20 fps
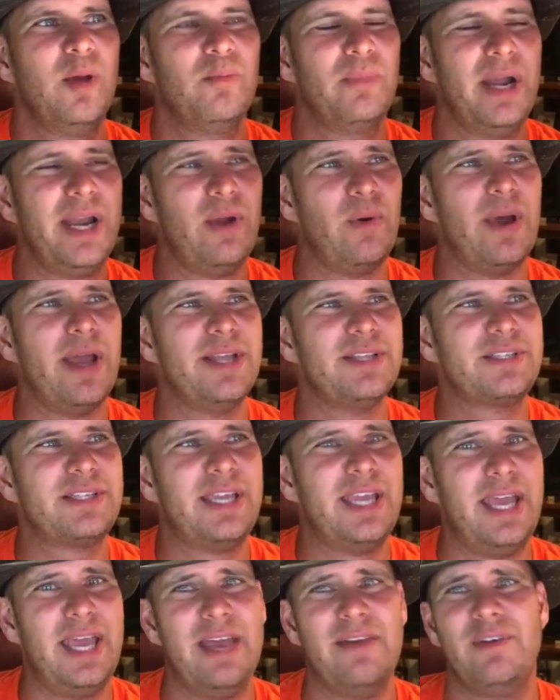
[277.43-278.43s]
But anyways,
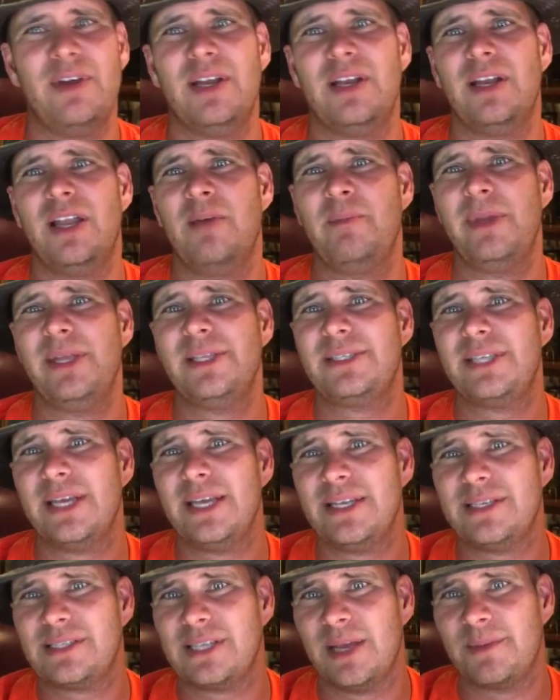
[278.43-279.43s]
Kevin, let me tell
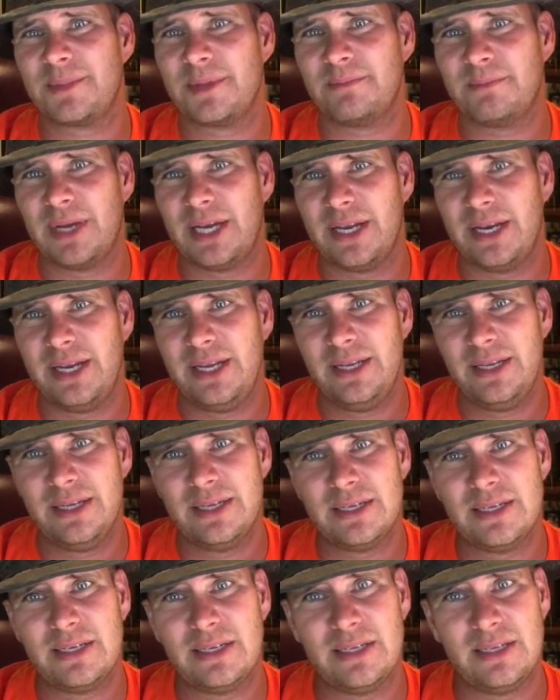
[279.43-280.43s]
you something, buddy.
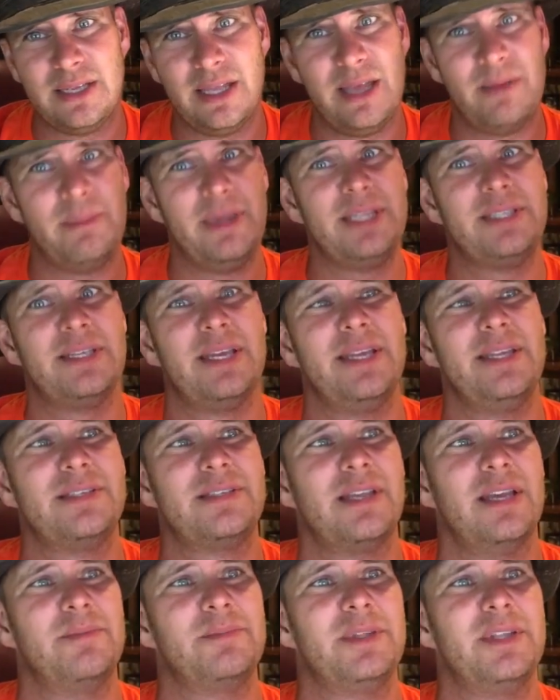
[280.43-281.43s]
Let me tell you
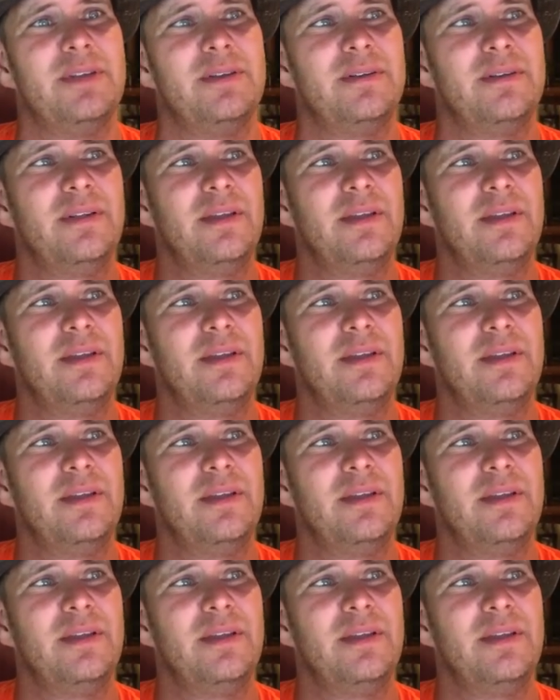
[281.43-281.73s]
something.